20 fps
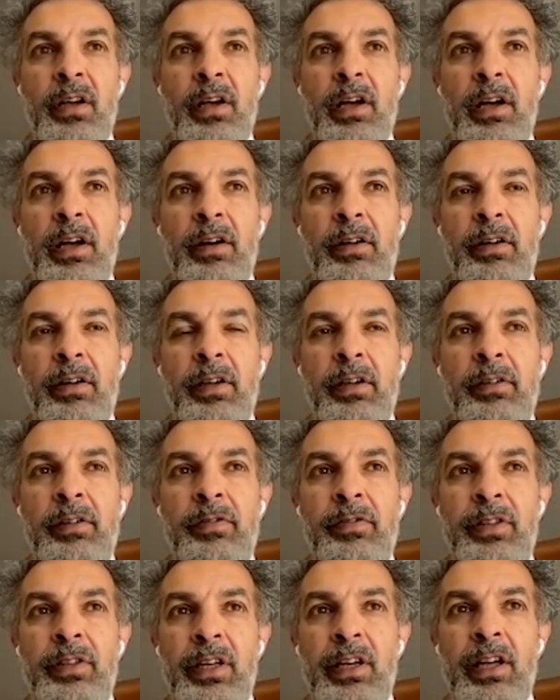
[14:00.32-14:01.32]

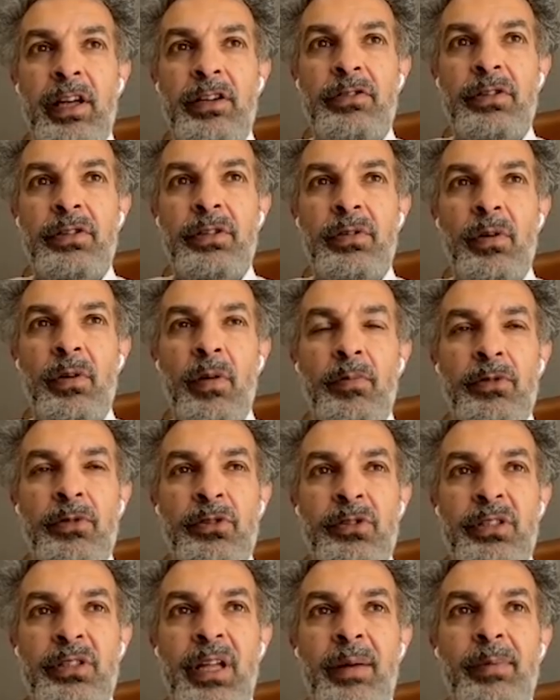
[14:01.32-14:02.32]
for the country to
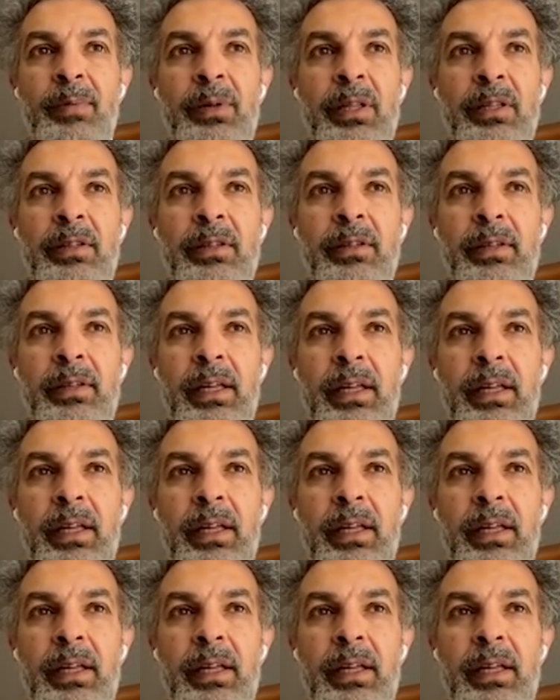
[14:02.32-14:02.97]
almost double in